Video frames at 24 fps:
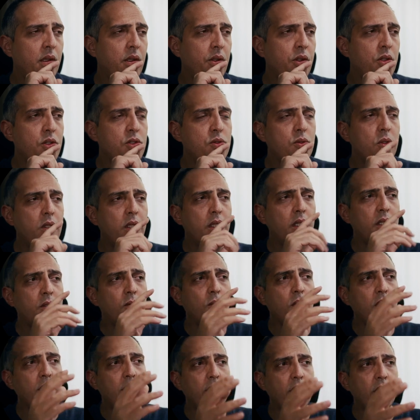Usually it
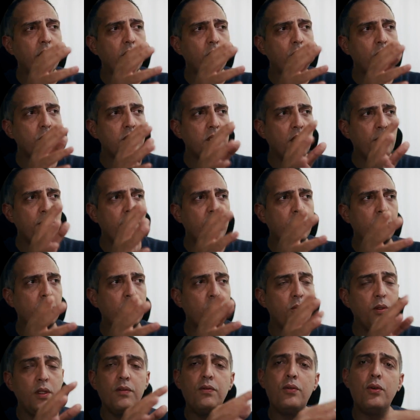will take you something
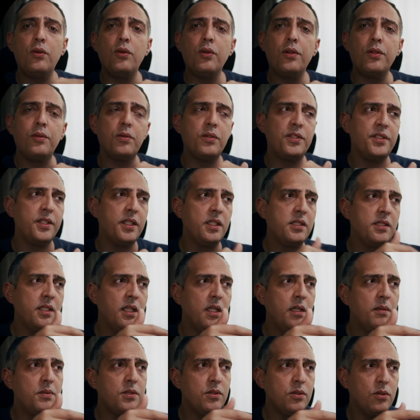between 4 to 6
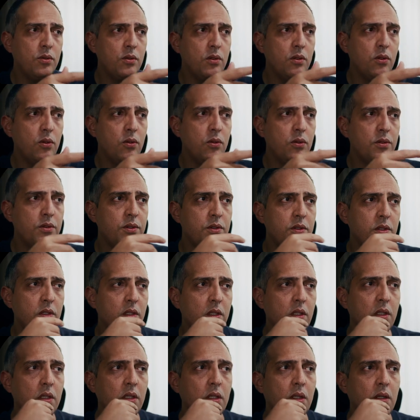clips to close
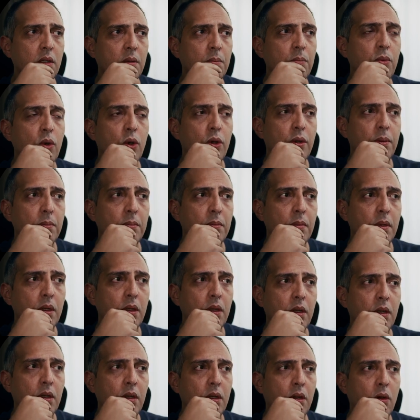poem
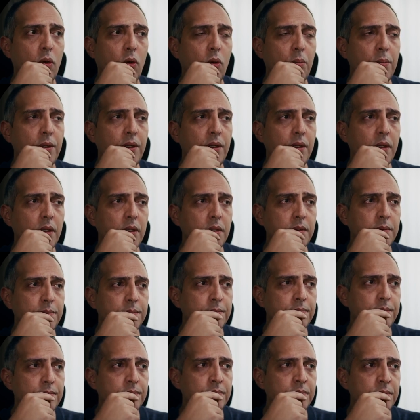opening.
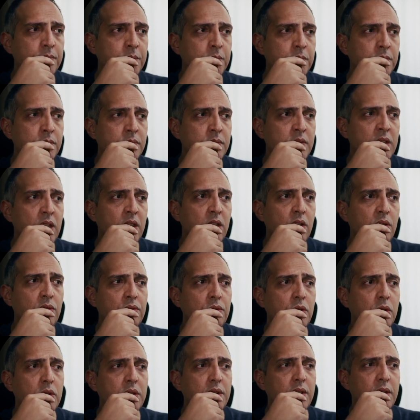Of
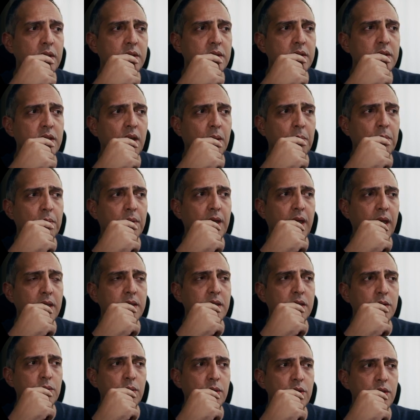course, there is some
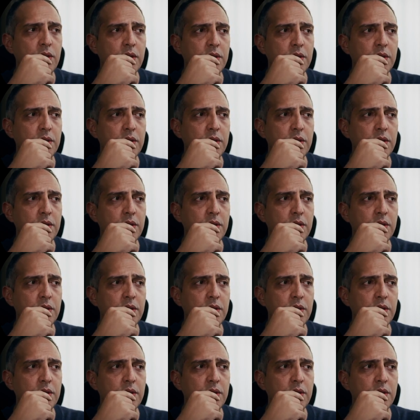cases which